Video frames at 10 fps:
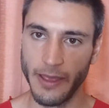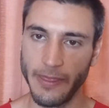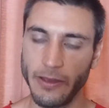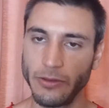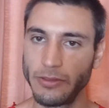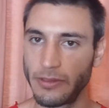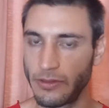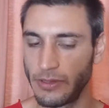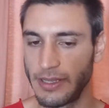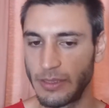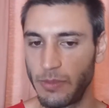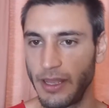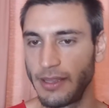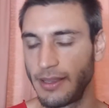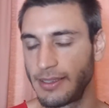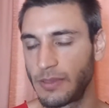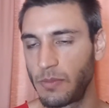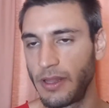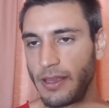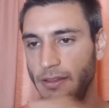the root to the spleen,
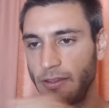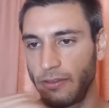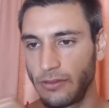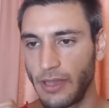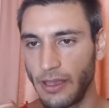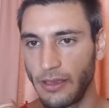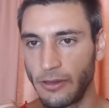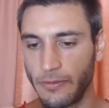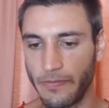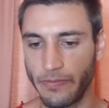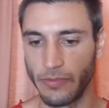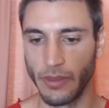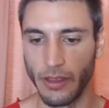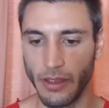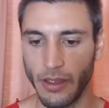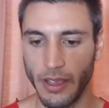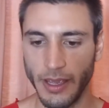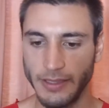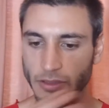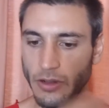spleen to the ego.
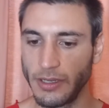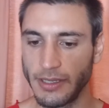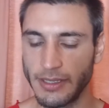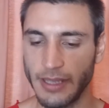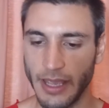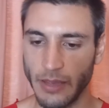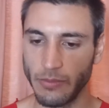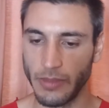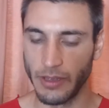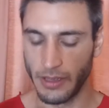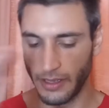It's all the same